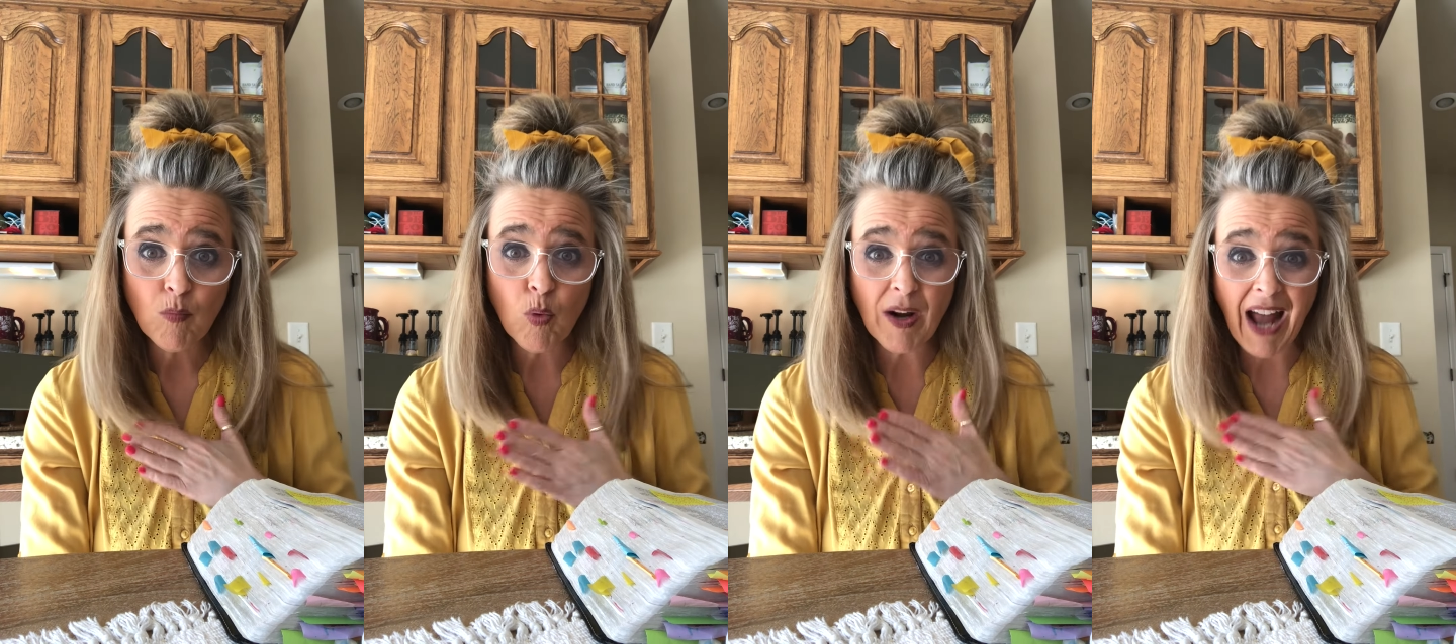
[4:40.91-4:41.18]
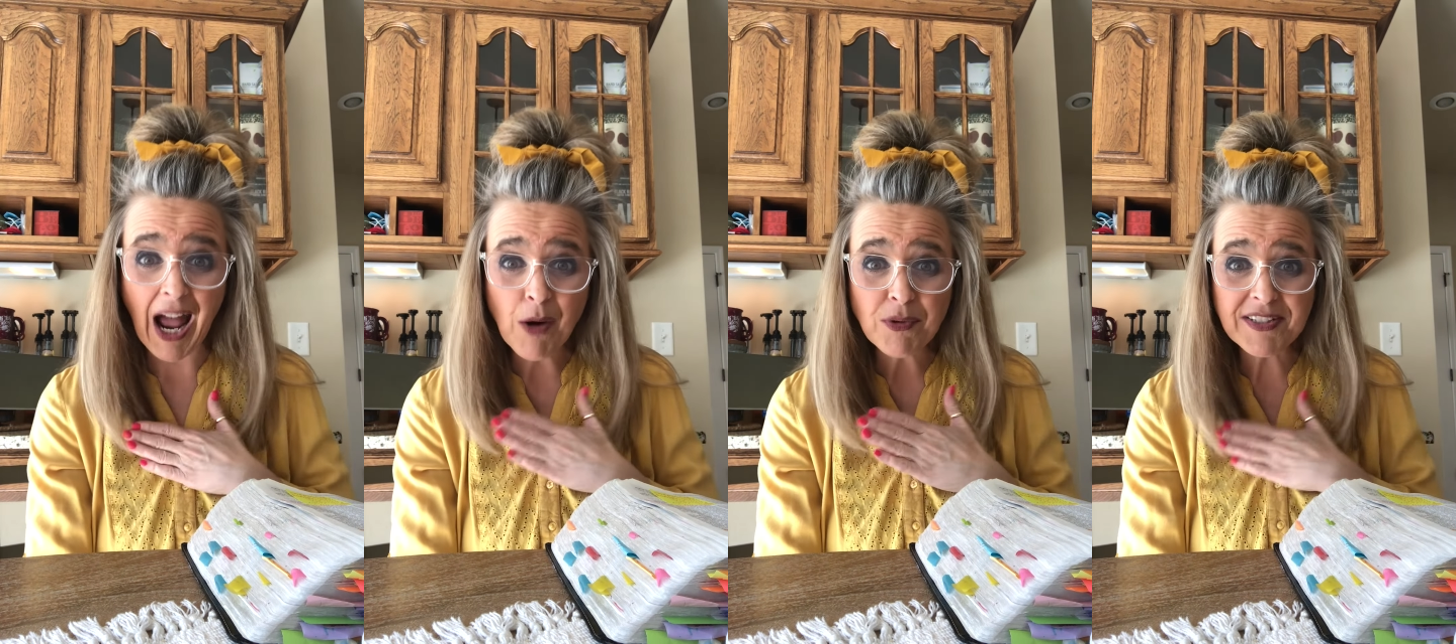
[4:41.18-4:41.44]

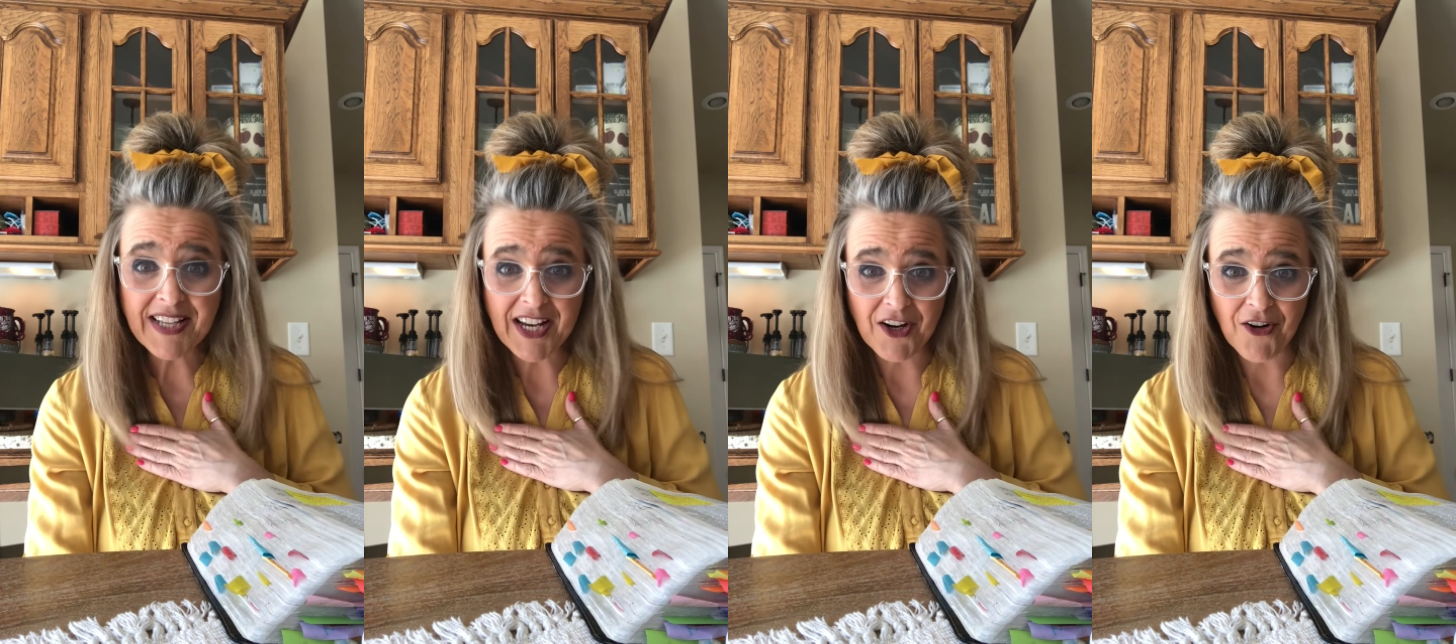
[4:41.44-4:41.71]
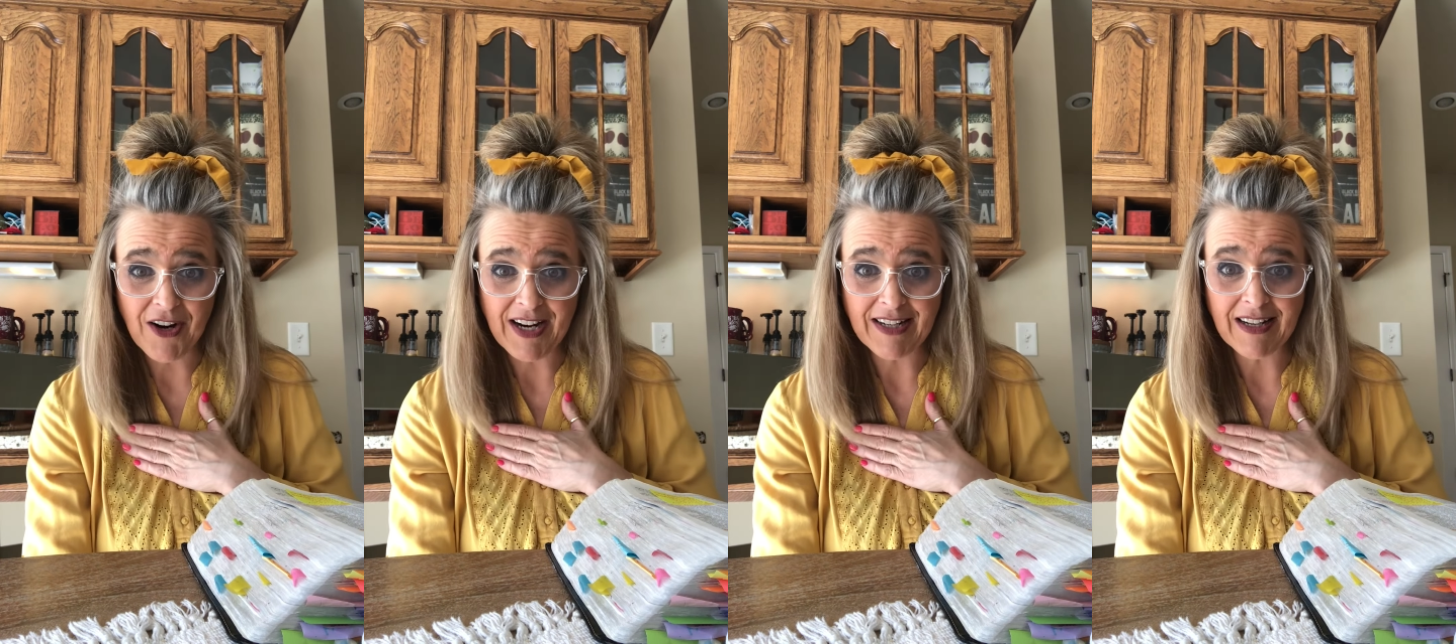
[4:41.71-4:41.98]
what I was
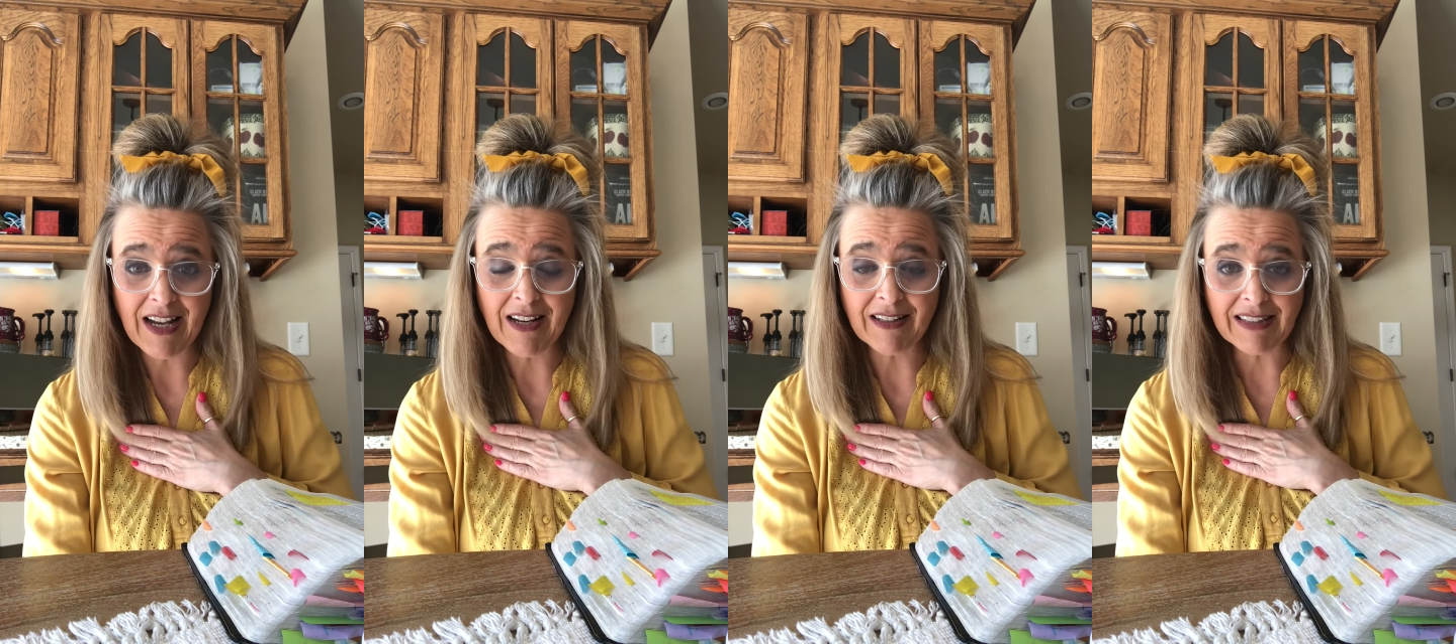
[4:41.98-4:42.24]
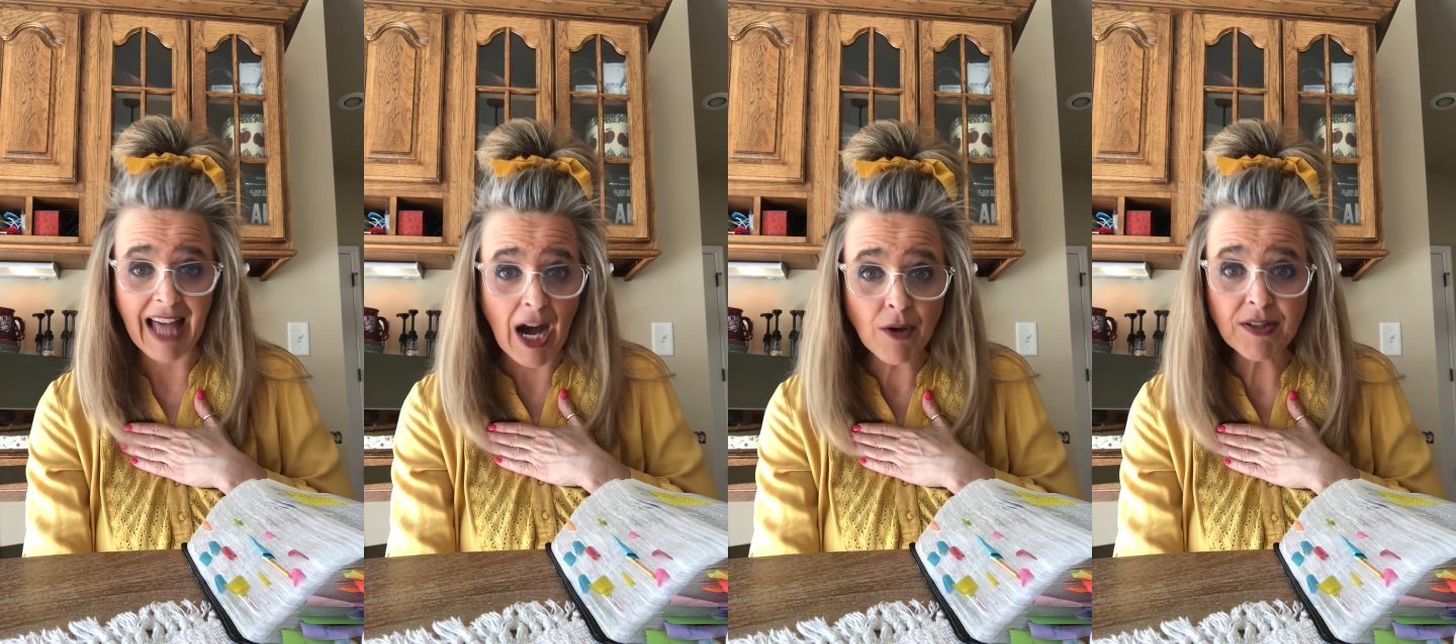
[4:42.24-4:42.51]
hearing it
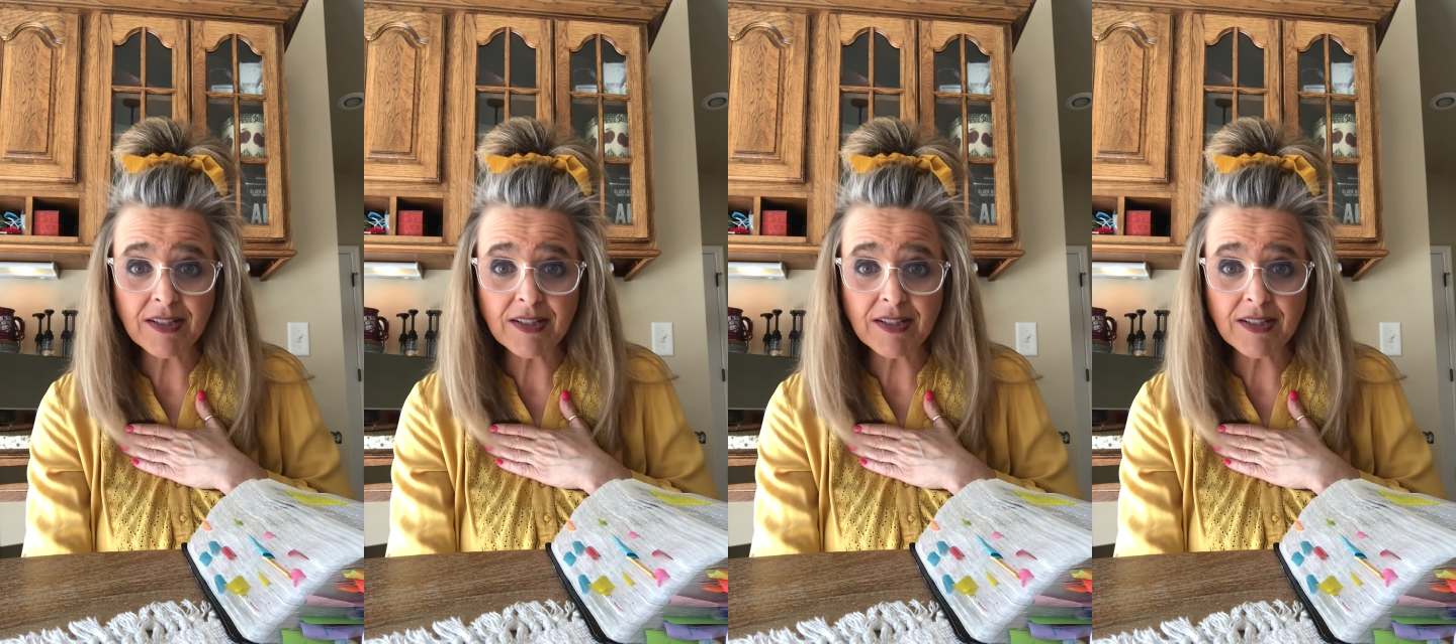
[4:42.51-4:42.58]
loud